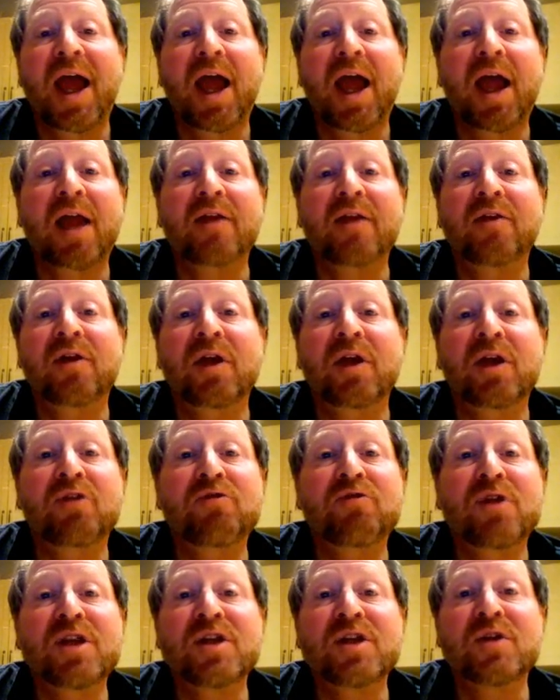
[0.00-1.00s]
and
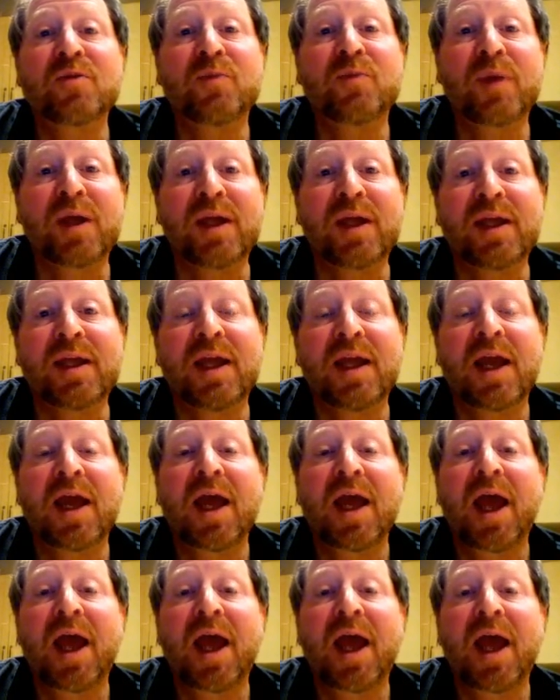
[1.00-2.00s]
ingredient B
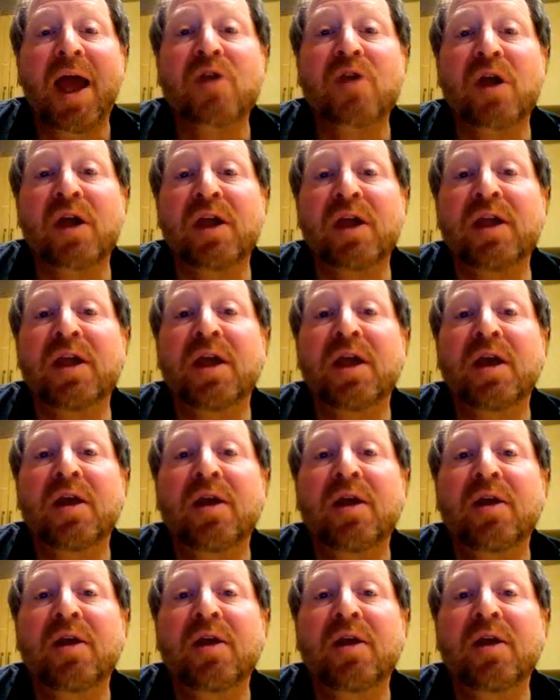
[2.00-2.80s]
has a